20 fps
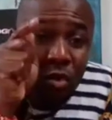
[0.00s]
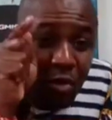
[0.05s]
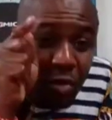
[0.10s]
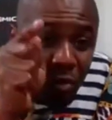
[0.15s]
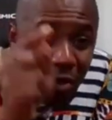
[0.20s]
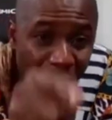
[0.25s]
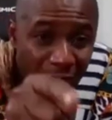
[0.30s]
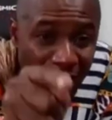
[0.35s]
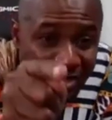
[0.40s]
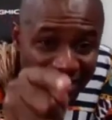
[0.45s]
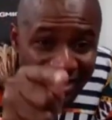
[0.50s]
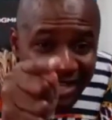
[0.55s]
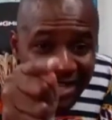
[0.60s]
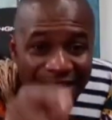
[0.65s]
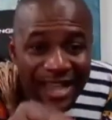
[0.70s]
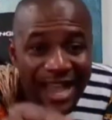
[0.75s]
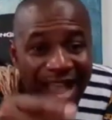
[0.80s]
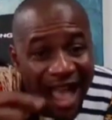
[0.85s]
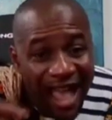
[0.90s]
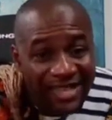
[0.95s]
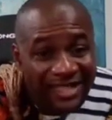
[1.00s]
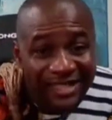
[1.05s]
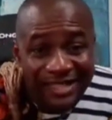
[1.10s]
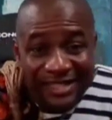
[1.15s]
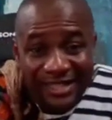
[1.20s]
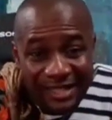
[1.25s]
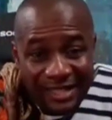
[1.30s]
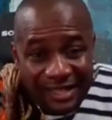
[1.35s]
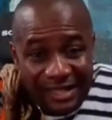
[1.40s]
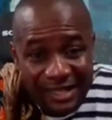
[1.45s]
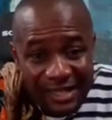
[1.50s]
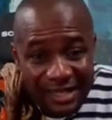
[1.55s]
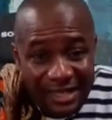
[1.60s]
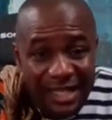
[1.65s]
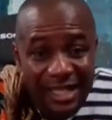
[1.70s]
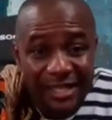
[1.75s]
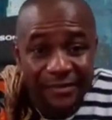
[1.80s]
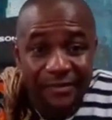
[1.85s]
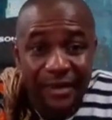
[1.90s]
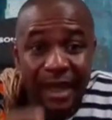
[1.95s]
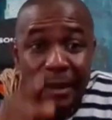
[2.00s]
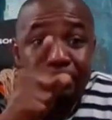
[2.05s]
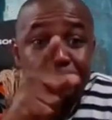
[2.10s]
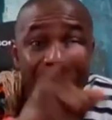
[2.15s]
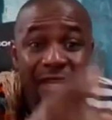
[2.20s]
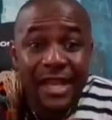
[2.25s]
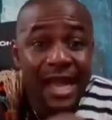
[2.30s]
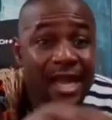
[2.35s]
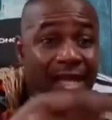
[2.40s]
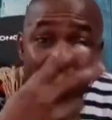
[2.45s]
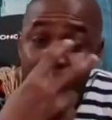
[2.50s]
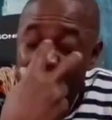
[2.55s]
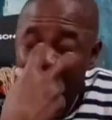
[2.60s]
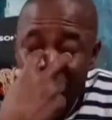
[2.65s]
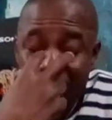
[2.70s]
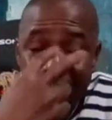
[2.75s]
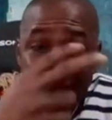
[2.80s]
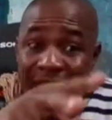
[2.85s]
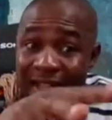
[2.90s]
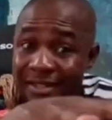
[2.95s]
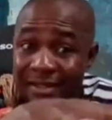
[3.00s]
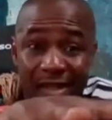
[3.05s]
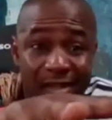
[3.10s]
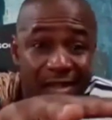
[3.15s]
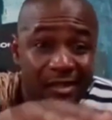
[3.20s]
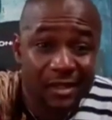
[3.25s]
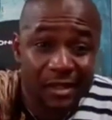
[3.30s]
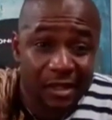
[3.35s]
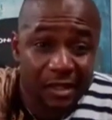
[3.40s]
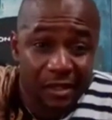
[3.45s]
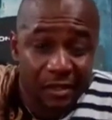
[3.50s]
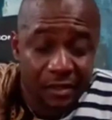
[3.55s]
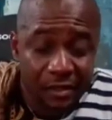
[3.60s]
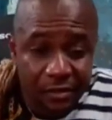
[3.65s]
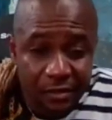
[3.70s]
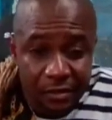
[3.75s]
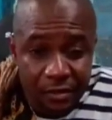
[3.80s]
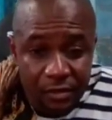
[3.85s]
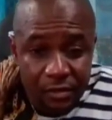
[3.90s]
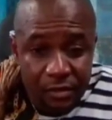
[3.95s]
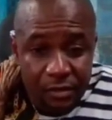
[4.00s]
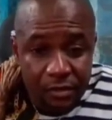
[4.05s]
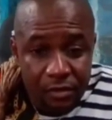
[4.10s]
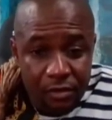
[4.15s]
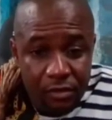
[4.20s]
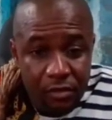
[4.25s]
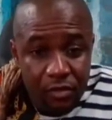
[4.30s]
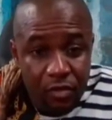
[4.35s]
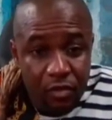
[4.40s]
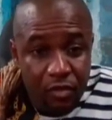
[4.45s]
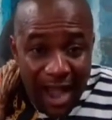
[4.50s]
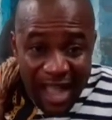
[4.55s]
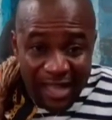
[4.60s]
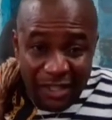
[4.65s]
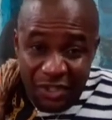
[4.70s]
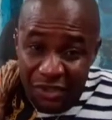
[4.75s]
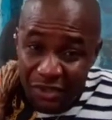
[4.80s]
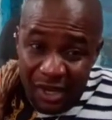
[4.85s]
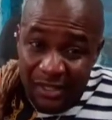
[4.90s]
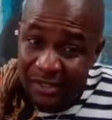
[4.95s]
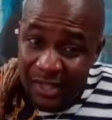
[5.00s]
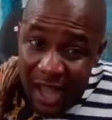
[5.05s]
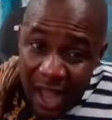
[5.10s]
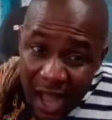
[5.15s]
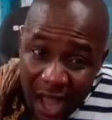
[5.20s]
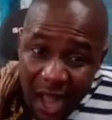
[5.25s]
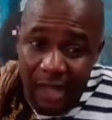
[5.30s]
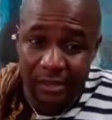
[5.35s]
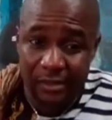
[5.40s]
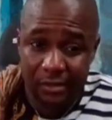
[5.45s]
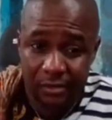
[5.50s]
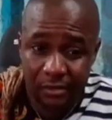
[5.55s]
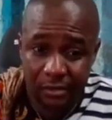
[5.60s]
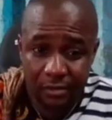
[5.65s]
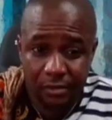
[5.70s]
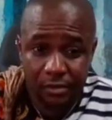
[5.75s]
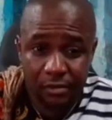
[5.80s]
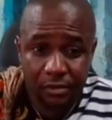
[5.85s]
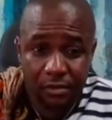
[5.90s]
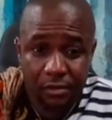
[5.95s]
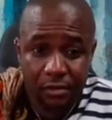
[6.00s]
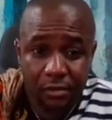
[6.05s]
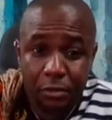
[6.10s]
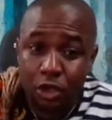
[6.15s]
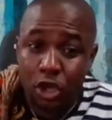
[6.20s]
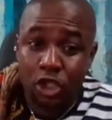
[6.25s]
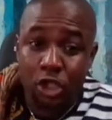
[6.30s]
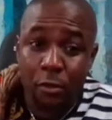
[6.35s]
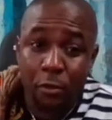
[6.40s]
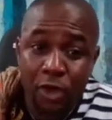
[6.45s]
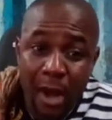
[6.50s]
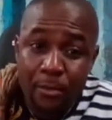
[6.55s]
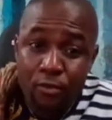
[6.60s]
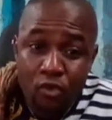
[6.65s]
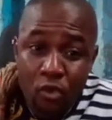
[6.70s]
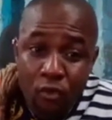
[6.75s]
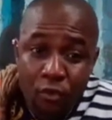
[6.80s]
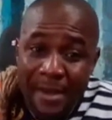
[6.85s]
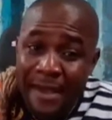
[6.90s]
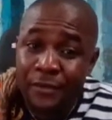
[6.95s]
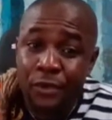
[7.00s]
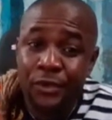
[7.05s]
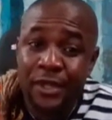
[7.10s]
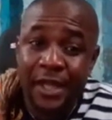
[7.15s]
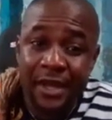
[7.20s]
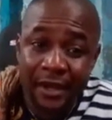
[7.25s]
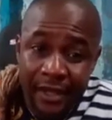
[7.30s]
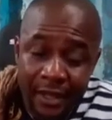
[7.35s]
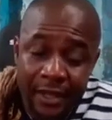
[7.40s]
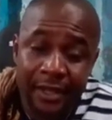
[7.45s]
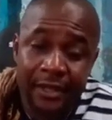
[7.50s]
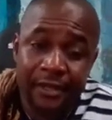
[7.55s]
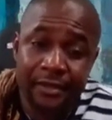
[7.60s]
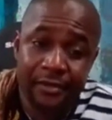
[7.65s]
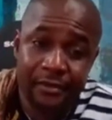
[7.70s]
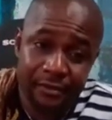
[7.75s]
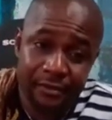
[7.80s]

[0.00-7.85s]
What a heart see is far bigger than what your eyes can see. Why do you understand? Because of namu wo mind the real.